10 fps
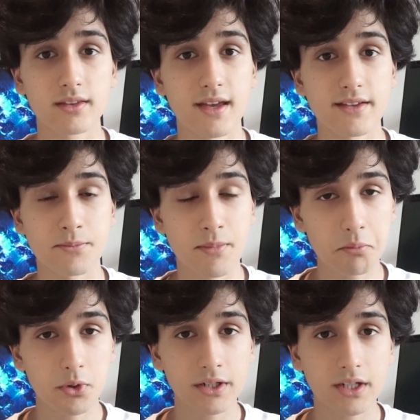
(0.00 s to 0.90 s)
There's
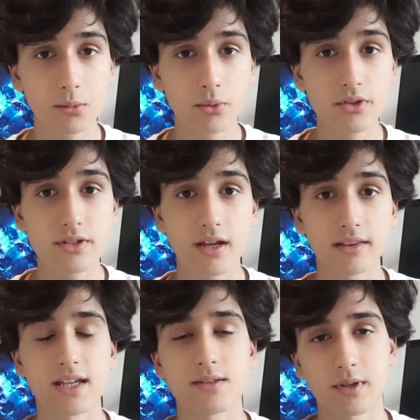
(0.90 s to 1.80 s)
membrane keyboards
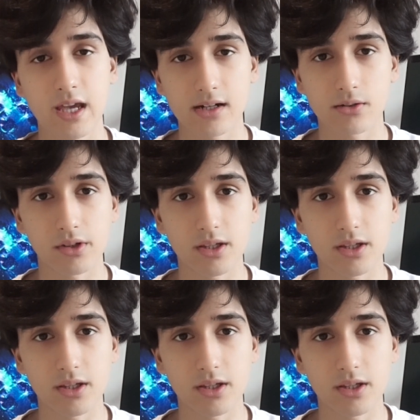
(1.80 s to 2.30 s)
and there's mechanical